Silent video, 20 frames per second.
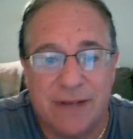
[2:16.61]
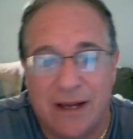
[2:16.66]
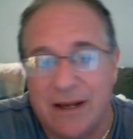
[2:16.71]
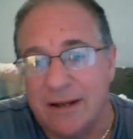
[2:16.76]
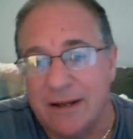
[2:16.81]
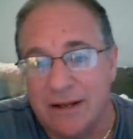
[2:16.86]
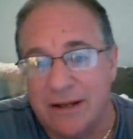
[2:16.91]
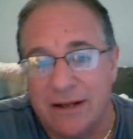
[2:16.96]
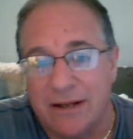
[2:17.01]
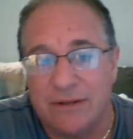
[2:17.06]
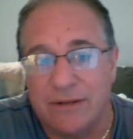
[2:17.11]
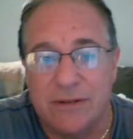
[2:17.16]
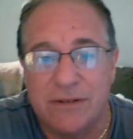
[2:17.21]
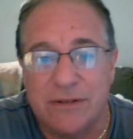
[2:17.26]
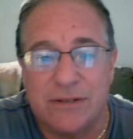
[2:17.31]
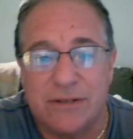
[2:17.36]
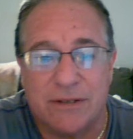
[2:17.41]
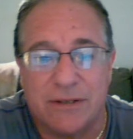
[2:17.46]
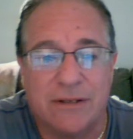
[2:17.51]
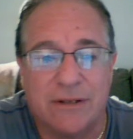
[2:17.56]
Yeah, in
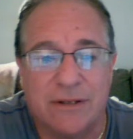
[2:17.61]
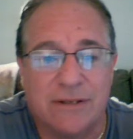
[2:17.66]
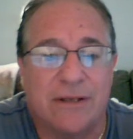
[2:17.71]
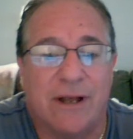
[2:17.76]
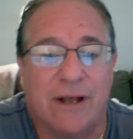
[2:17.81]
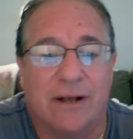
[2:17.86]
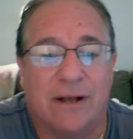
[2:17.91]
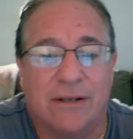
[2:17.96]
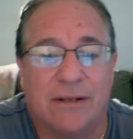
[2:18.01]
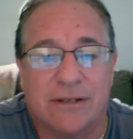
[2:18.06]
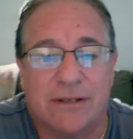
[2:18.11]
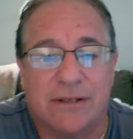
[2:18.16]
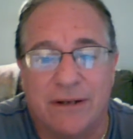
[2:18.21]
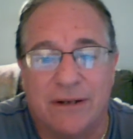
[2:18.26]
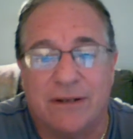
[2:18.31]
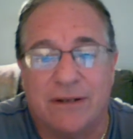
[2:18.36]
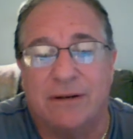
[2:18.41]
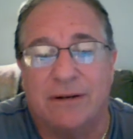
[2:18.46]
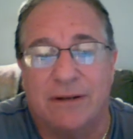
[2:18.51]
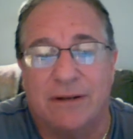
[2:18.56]
Houston it's Dallas
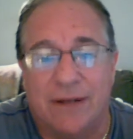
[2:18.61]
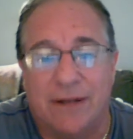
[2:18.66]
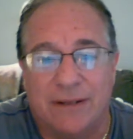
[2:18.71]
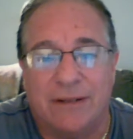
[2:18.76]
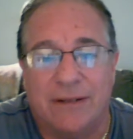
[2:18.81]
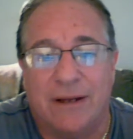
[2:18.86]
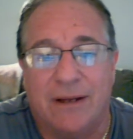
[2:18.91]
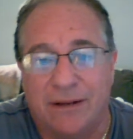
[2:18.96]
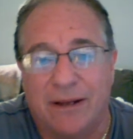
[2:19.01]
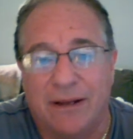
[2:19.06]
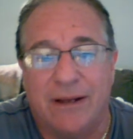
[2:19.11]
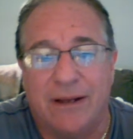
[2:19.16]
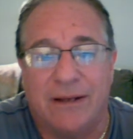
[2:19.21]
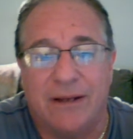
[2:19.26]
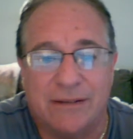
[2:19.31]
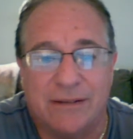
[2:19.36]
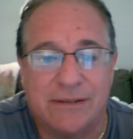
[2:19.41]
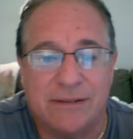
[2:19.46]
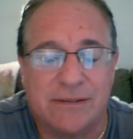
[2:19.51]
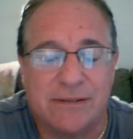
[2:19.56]
Keuchel, in
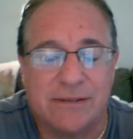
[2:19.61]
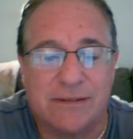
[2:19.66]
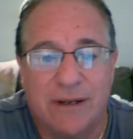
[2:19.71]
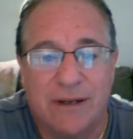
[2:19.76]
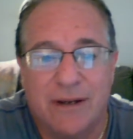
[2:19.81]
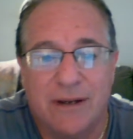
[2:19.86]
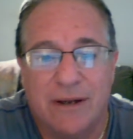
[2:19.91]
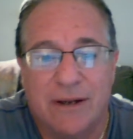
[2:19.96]
LA it's